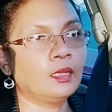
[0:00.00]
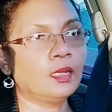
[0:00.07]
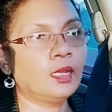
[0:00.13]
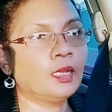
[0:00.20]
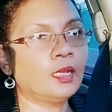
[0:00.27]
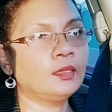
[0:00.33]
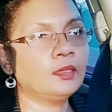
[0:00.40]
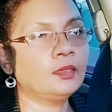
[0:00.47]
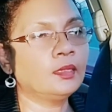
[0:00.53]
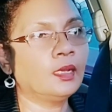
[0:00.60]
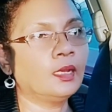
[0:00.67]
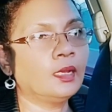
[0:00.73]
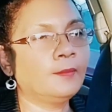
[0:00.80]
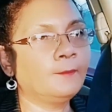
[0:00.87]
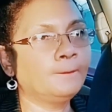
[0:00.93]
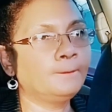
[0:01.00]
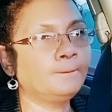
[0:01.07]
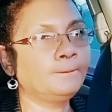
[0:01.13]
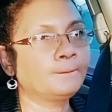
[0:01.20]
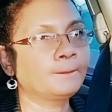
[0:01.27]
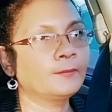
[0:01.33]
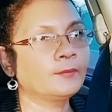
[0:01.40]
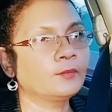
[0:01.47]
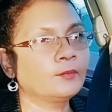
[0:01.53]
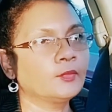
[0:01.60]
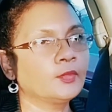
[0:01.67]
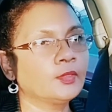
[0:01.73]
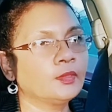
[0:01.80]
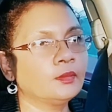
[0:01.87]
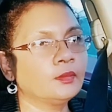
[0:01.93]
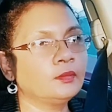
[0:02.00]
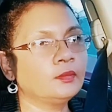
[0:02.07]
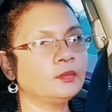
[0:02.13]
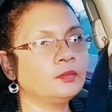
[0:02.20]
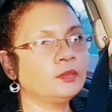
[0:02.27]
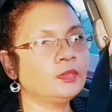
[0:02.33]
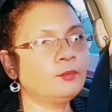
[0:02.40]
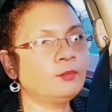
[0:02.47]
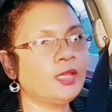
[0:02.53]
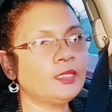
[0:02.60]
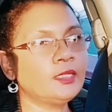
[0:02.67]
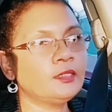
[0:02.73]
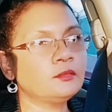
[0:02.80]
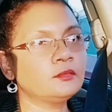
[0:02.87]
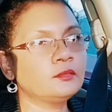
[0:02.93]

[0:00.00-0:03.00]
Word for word: and um they might